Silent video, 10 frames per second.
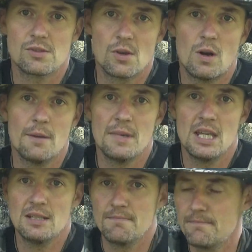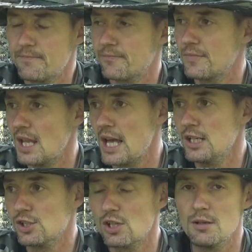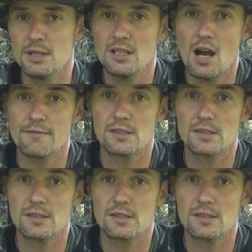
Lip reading: So I mean, and it's going to be tough